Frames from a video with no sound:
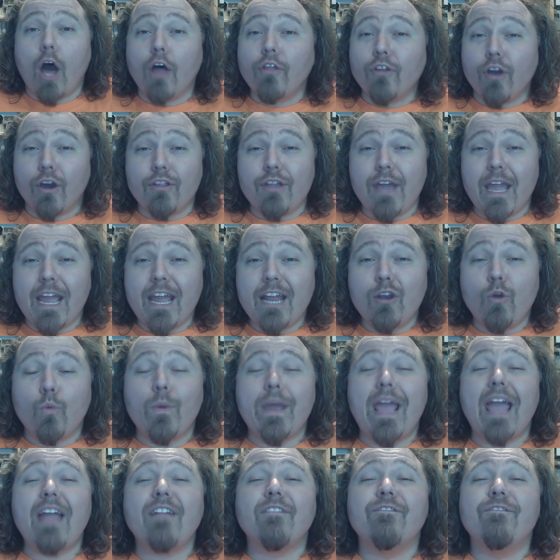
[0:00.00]
On the other hand,
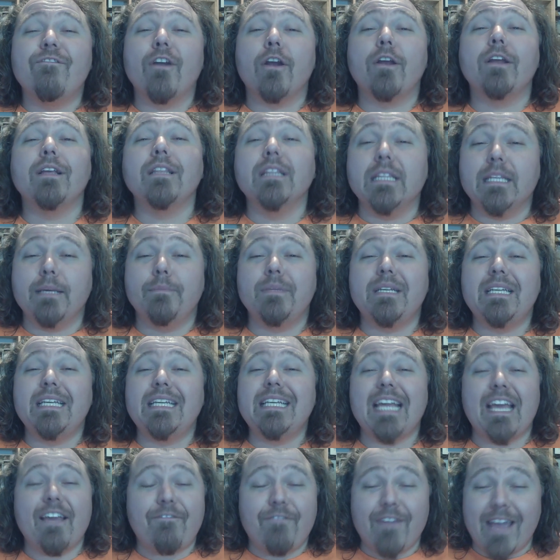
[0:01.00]
we had very
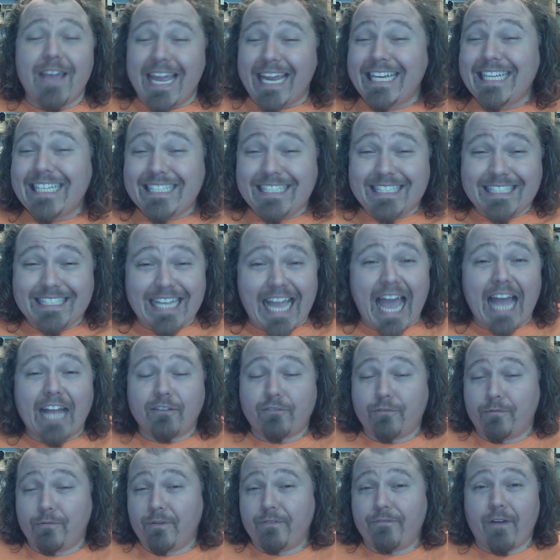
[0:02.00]
limited, if any,
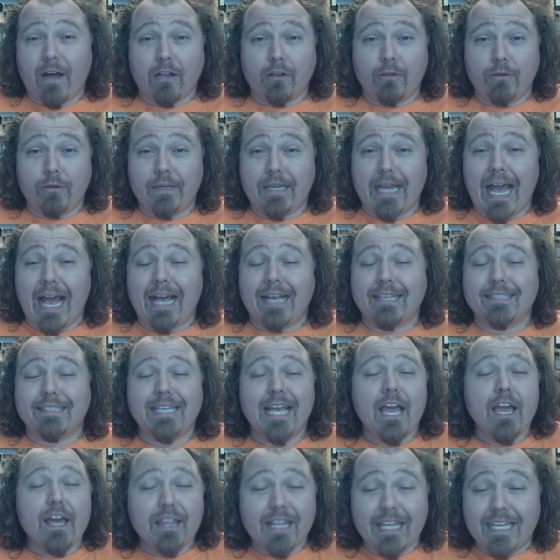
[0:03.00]
stats from the following guys
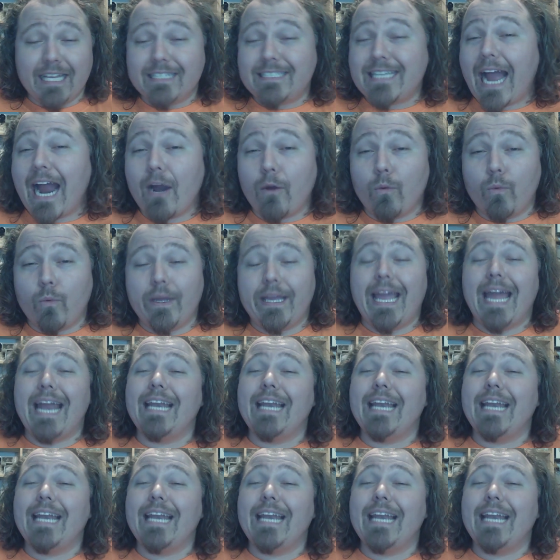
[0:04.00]
the entire week.